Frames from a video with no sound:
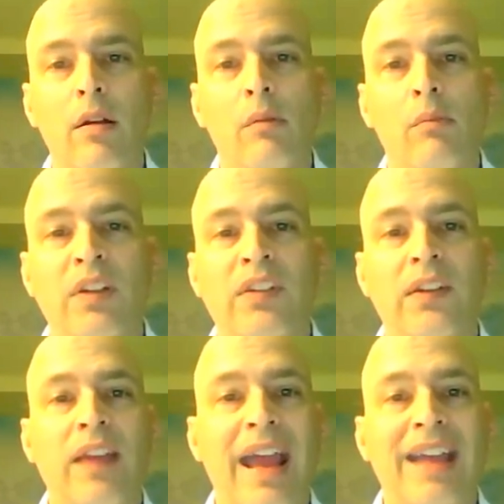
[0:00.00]
But
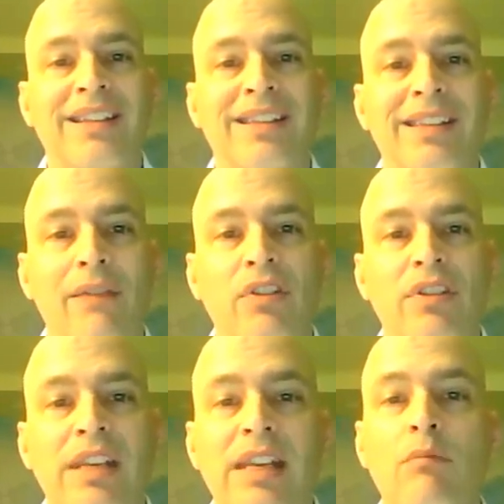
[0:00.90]
since I had
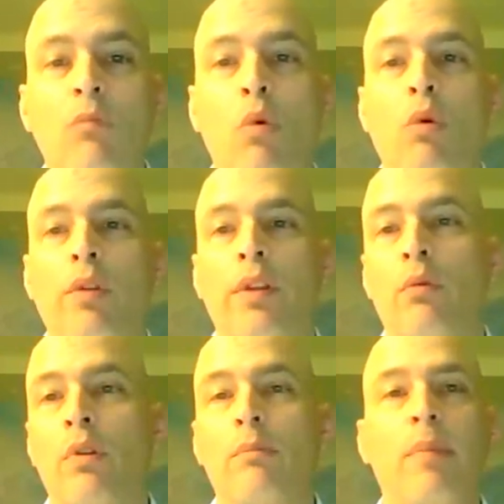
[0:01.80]
17 more that
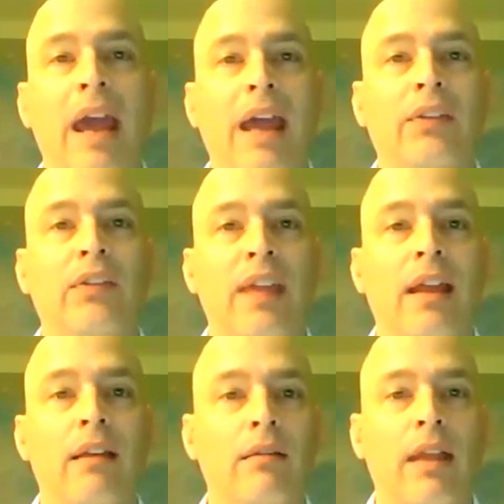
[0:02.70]
went past
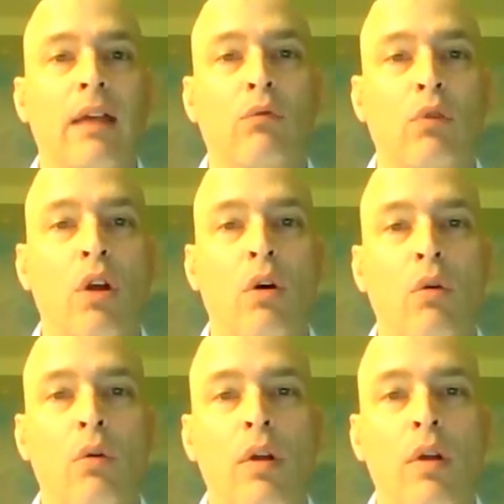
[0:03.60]
that
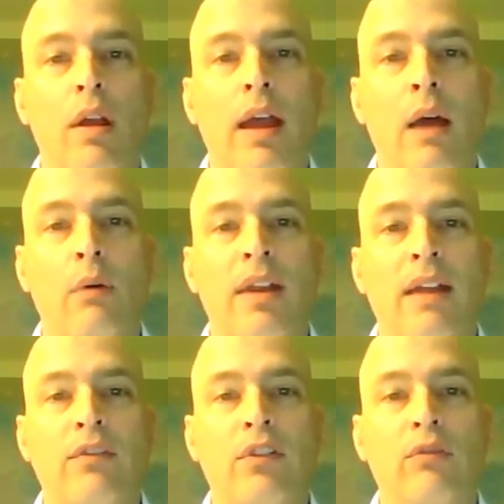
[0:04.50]
row, I would
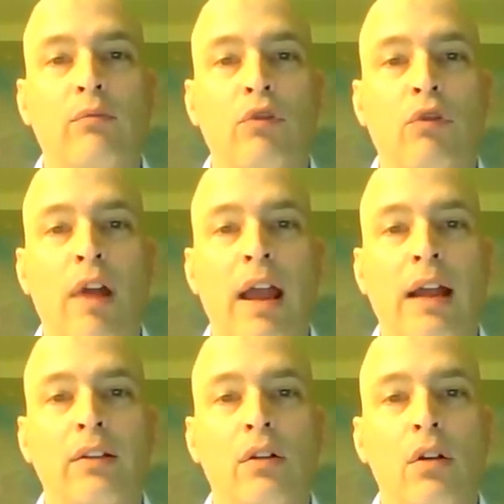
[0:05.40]
have to
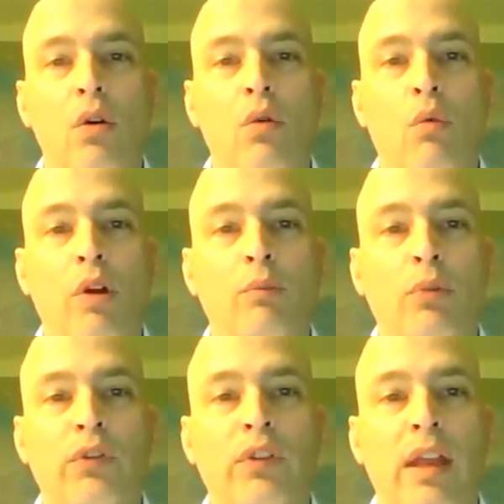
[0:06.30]
subtract
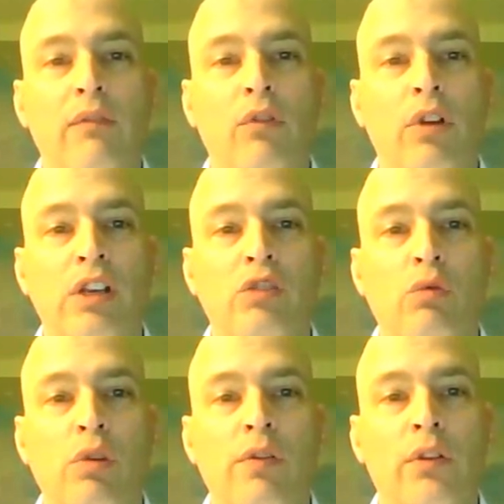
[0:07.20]
1% for each
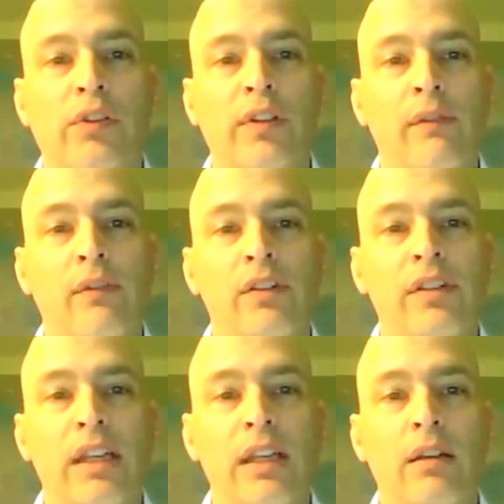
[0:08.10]
one of those
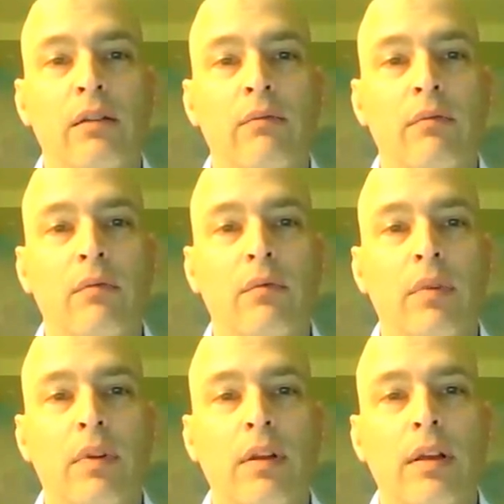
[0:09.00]
17
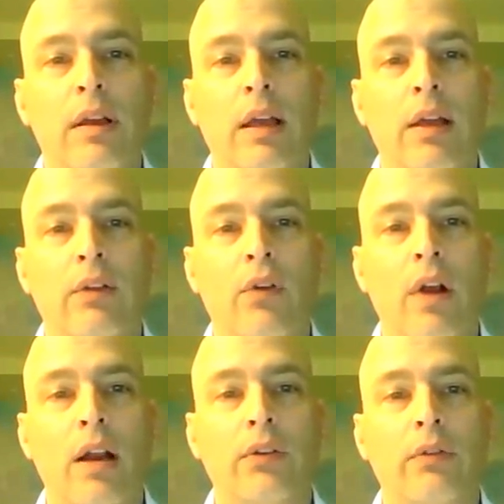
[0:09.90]

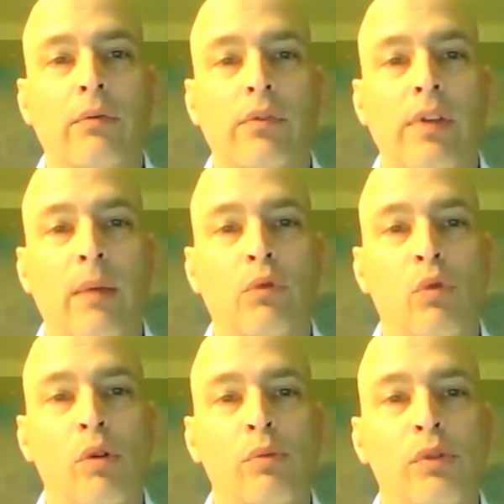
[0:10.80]
dryers times
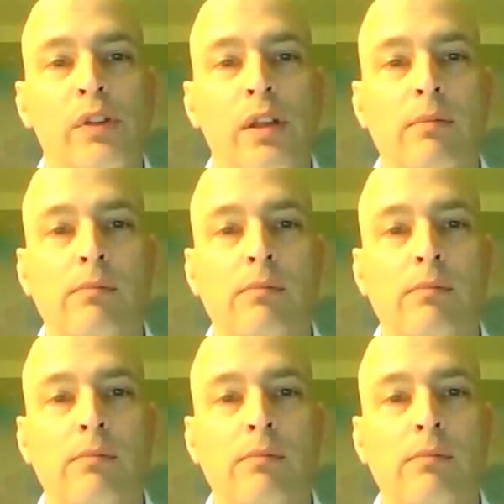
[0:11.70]
1%.